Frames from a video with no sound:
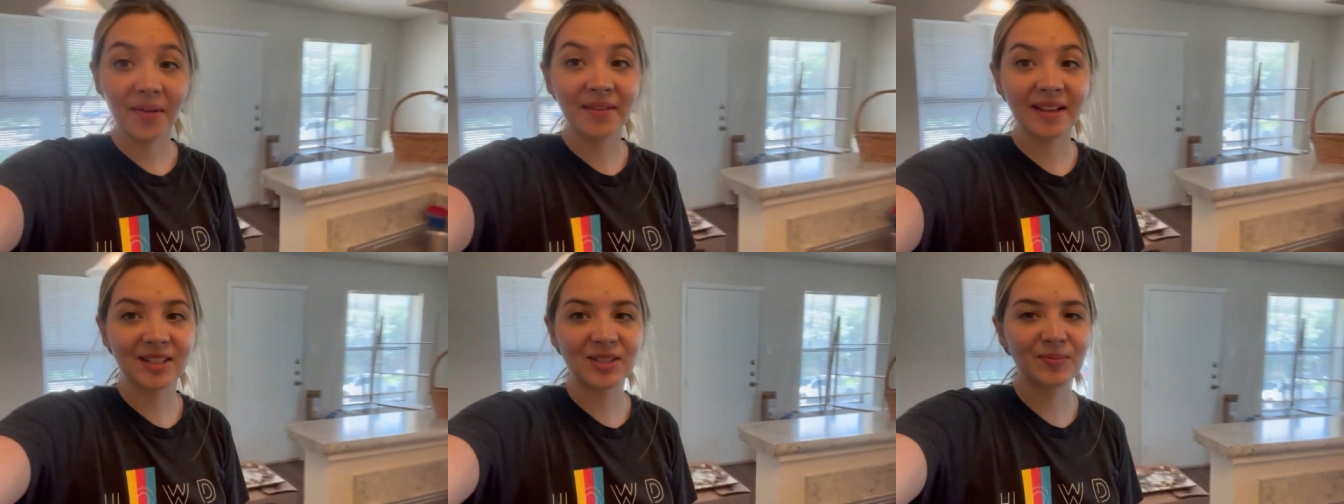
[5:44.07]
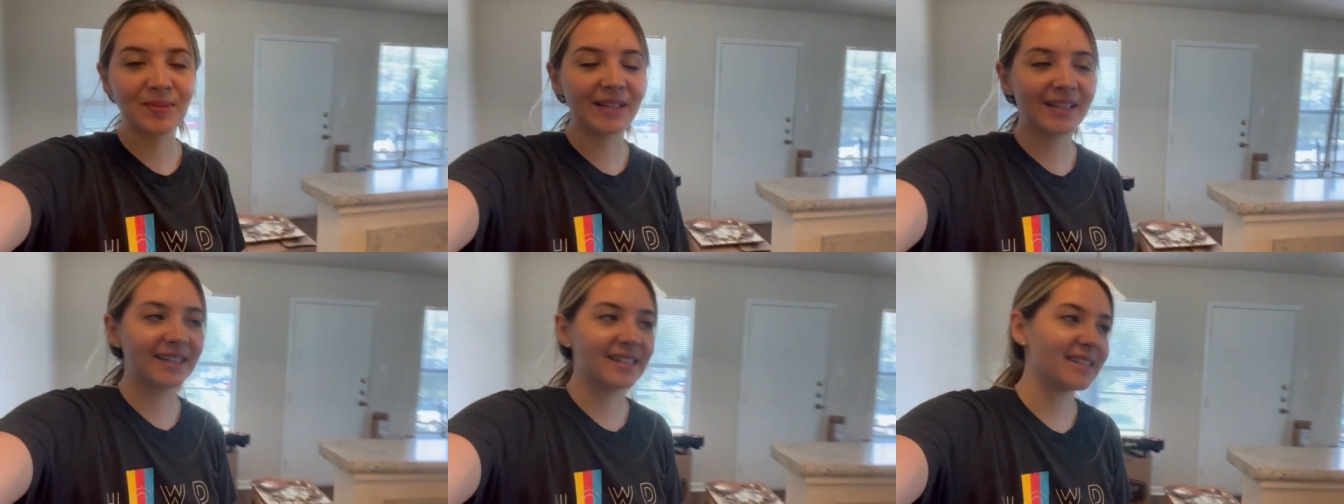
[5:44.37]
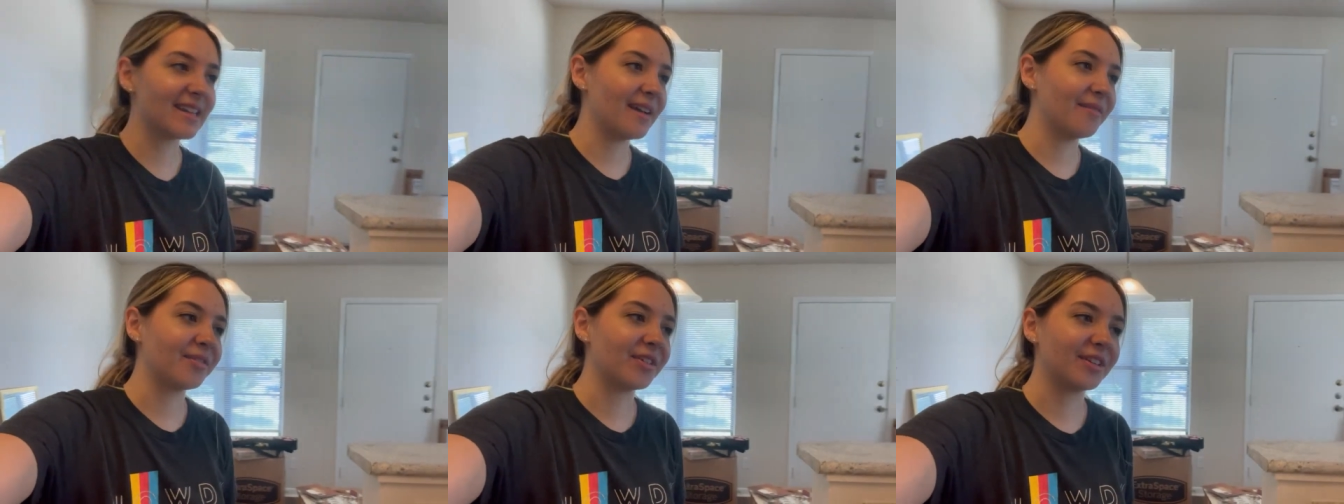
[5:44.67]
That's because
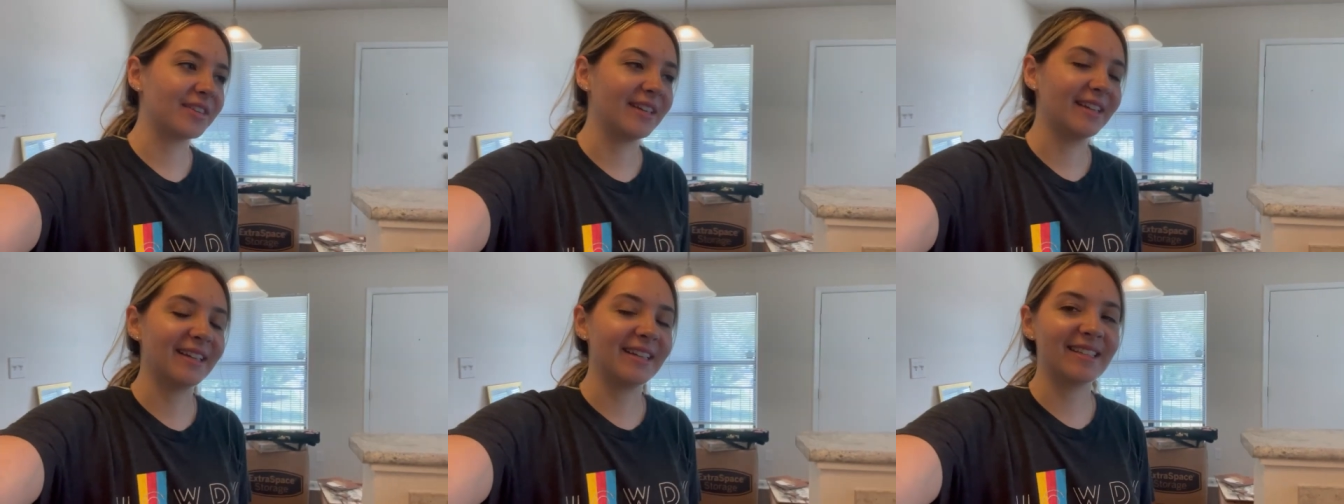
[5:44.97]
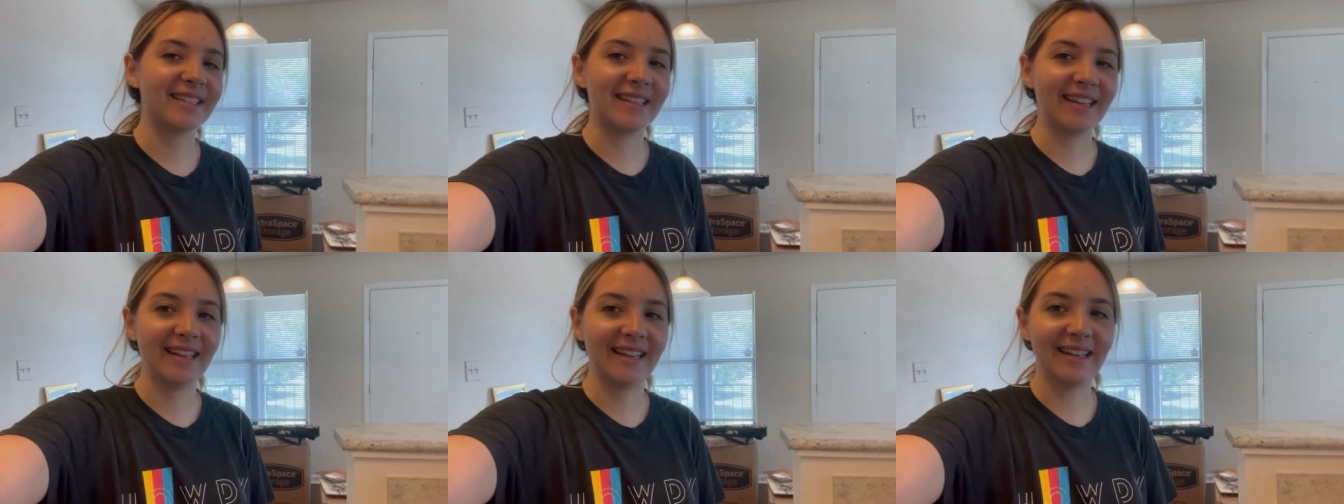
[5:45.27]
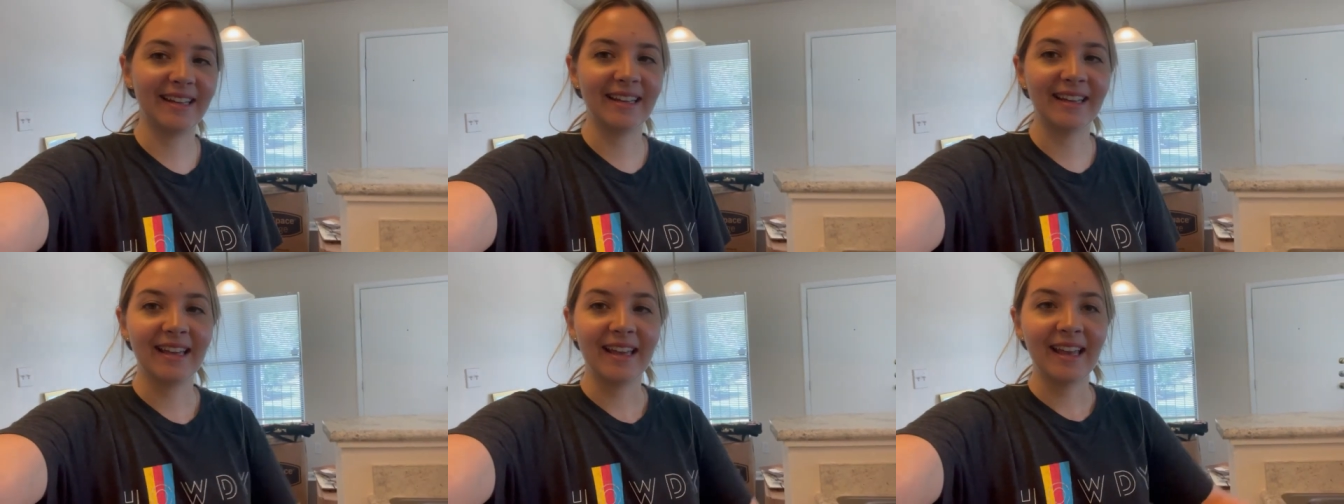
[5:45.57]
everything is
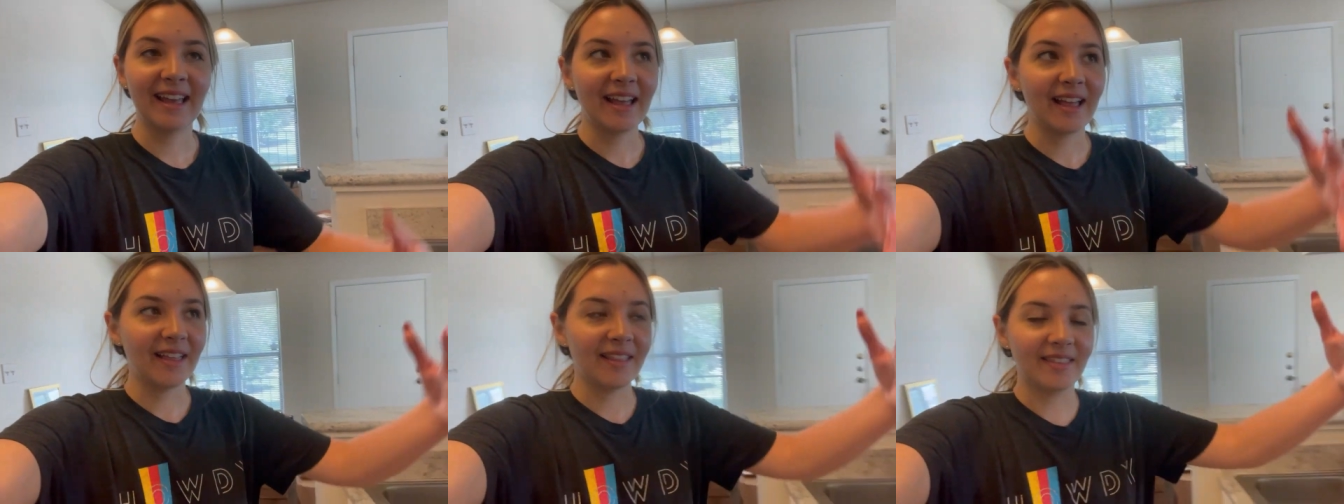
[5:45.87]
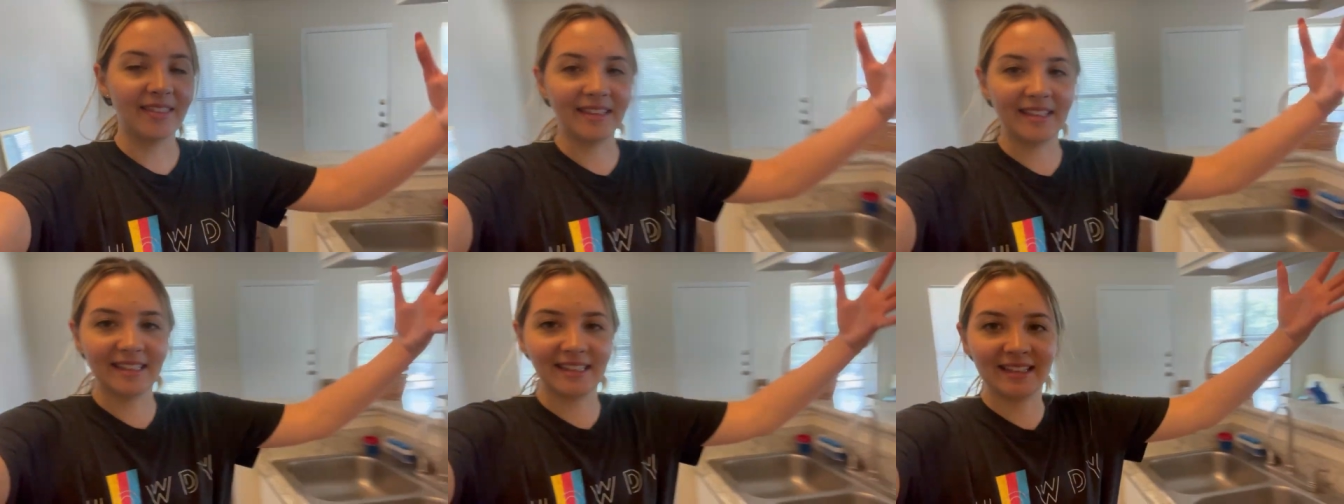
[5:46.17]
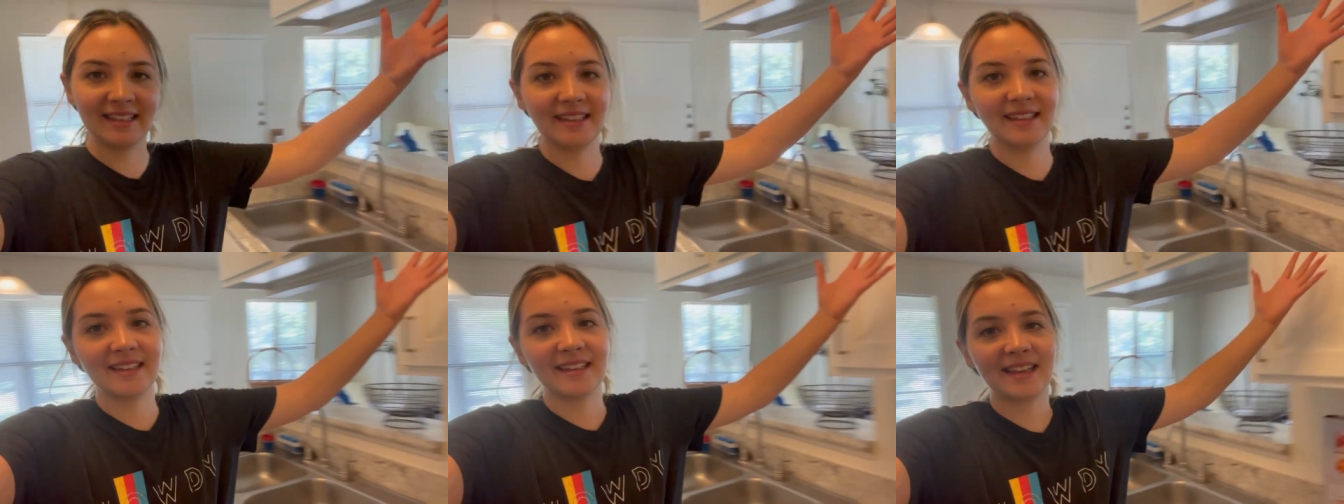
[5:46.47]
in
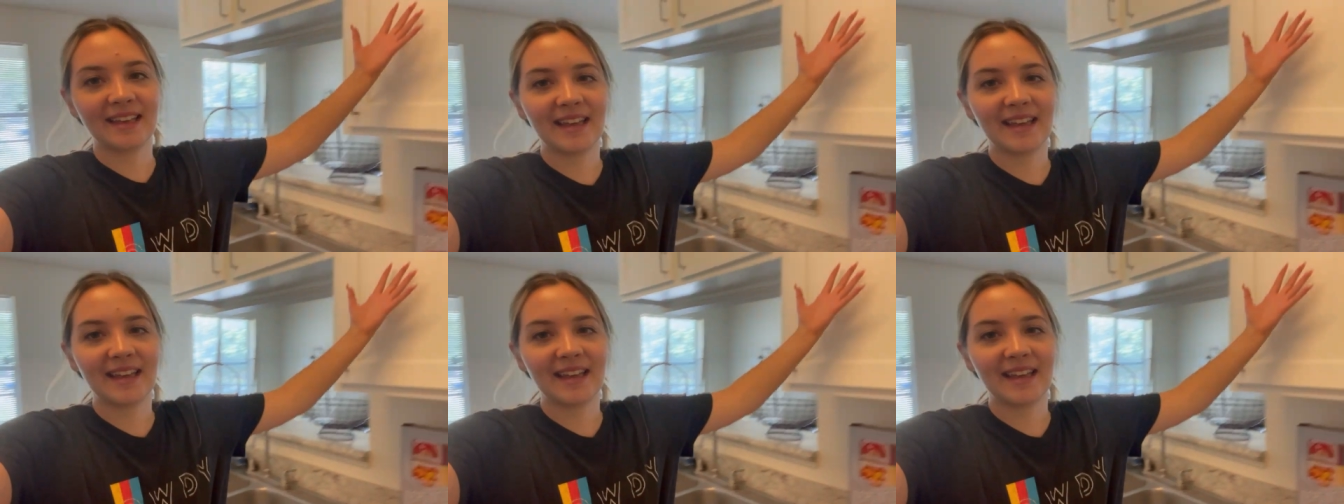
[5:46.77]
the